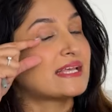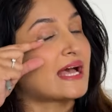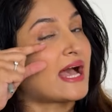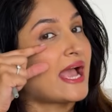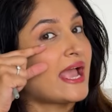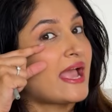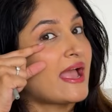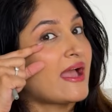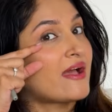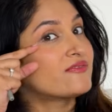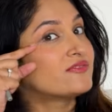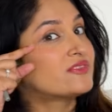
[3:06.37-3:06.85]
I
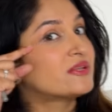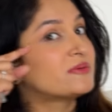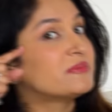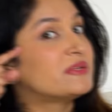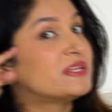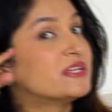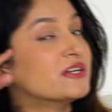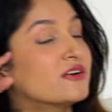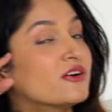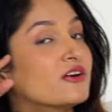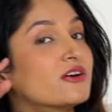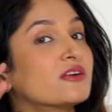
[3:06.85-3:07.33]
have them
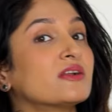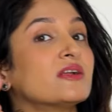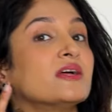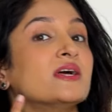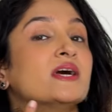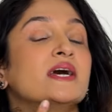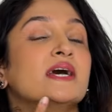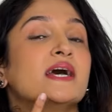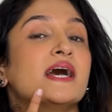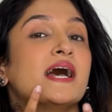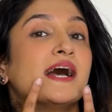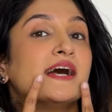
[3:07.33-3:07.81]
here
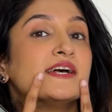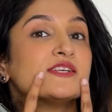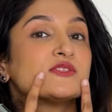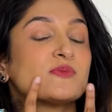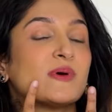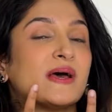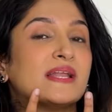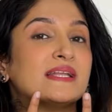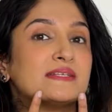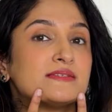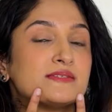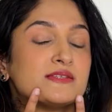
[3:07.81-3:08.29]
as
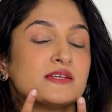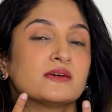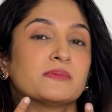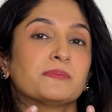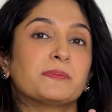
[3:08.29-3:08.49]
well as here.